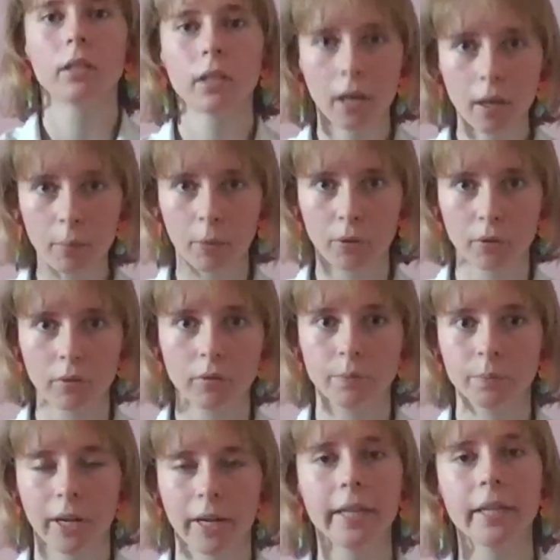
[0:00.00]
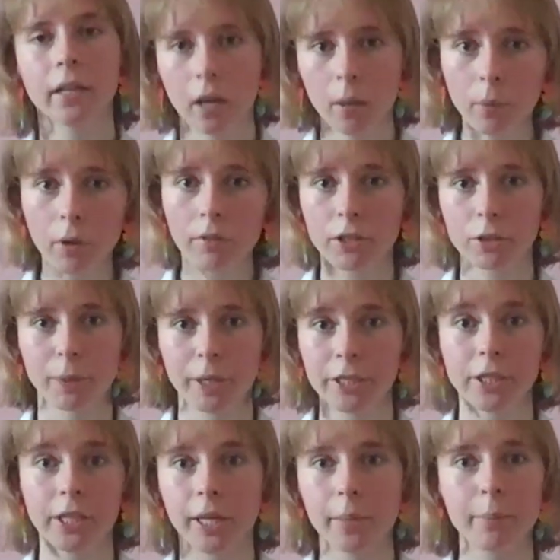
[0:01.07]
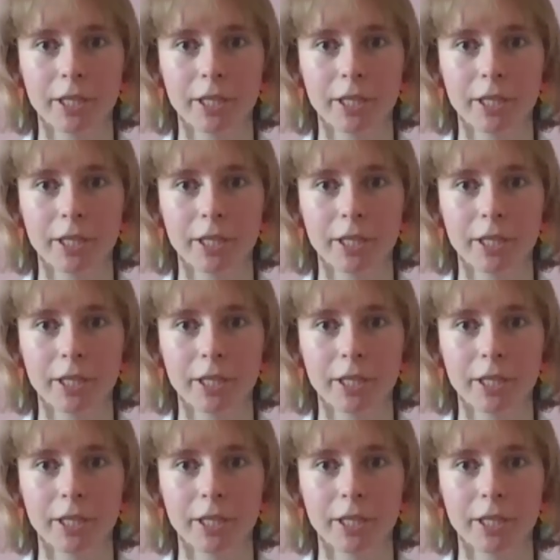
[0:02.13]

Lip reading: Krabbel. A krabbel was basically